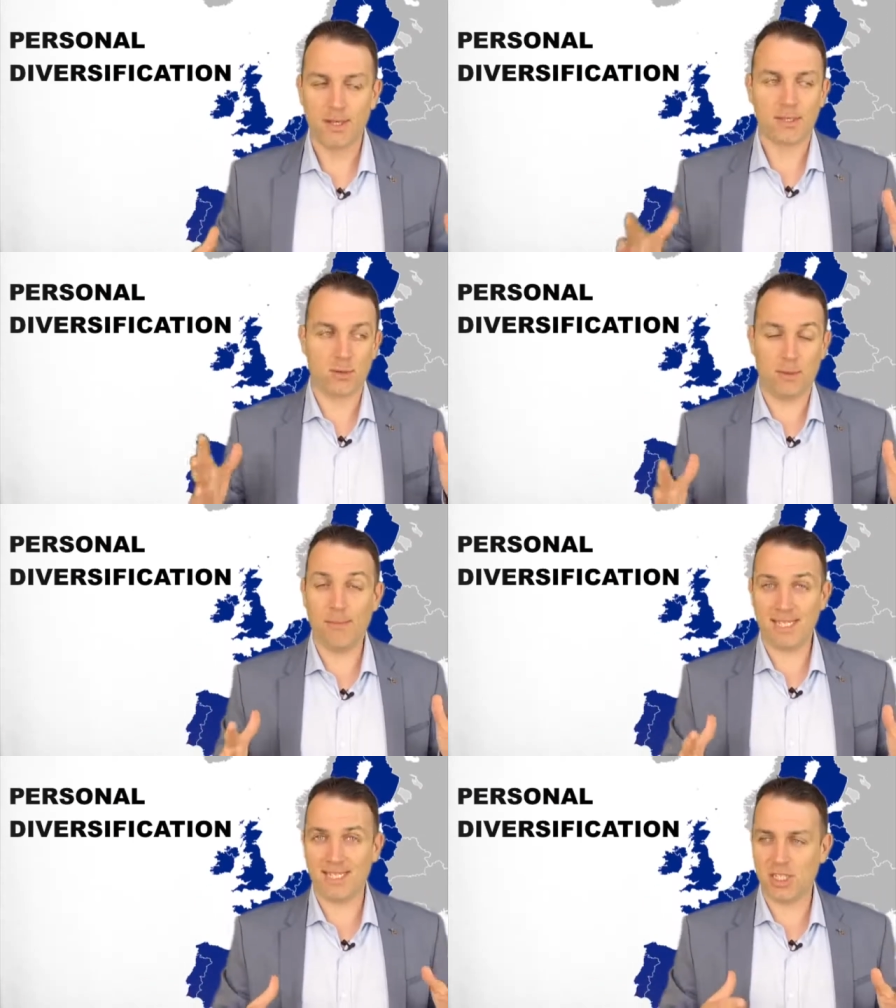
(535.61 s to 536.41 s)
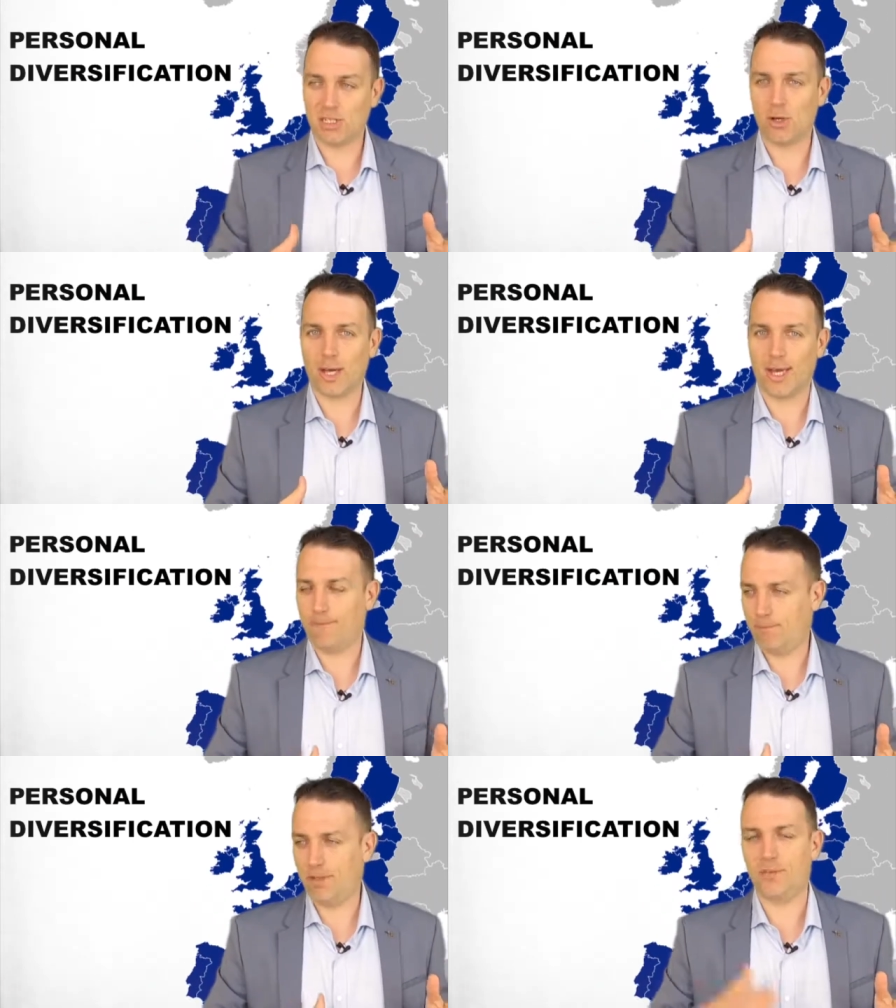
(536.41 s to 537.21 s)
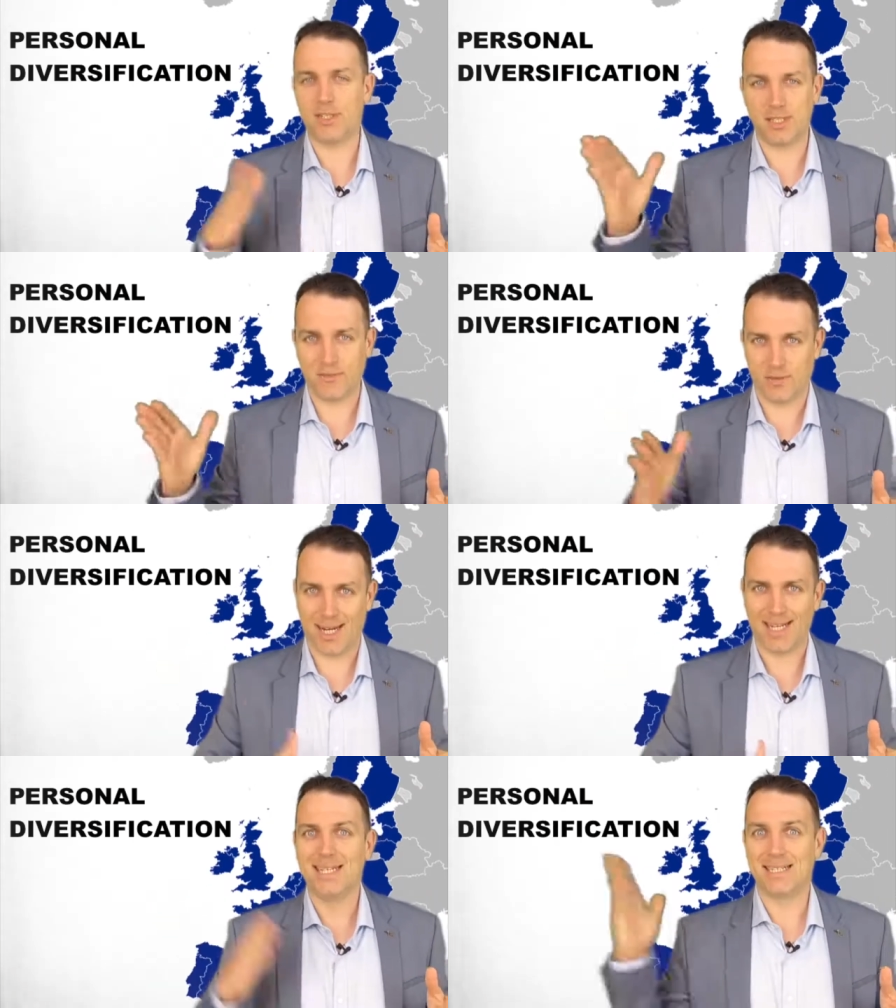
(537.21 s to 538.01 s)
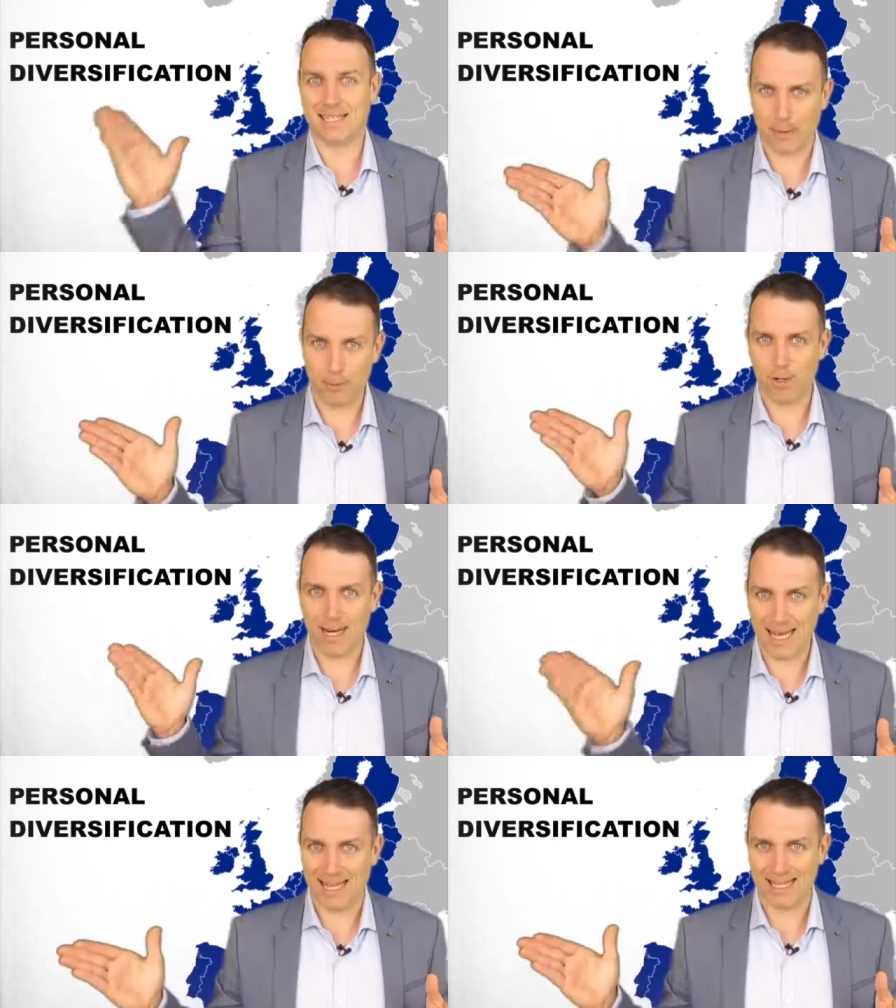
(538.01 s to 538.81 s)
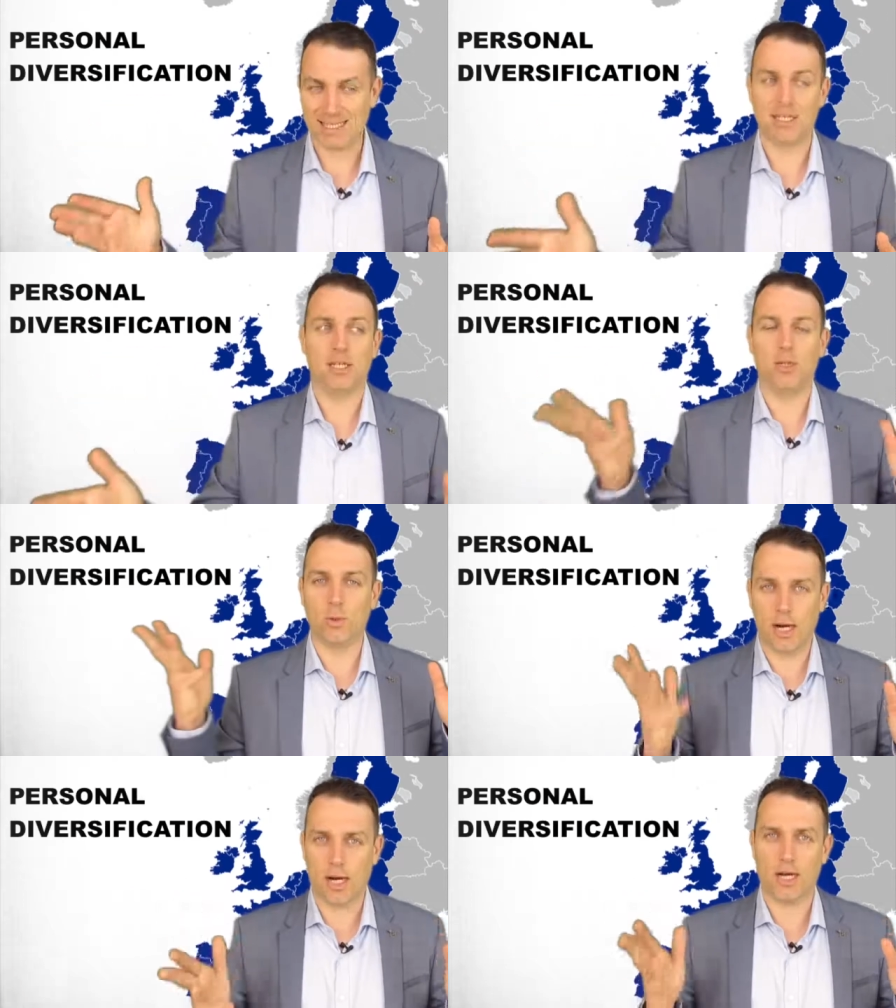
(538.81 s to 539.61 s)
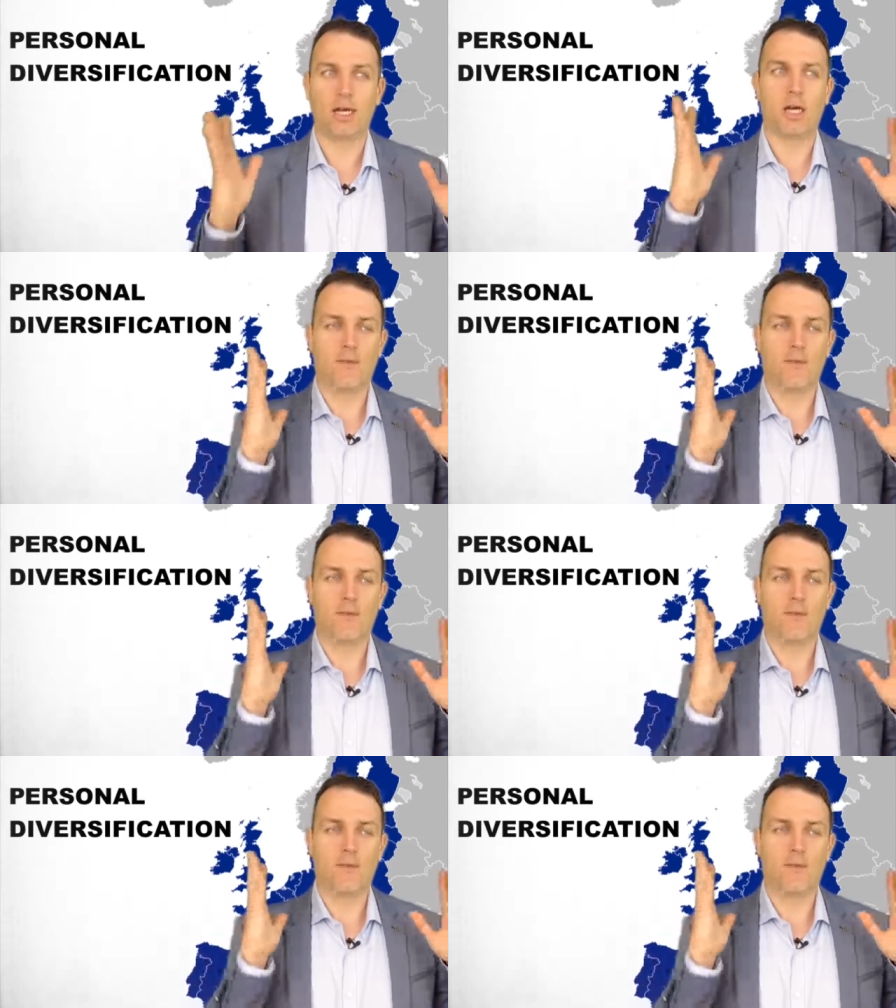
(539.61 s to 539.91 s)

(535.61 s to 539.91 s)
So a message is, okay, diversify somewhere else. You are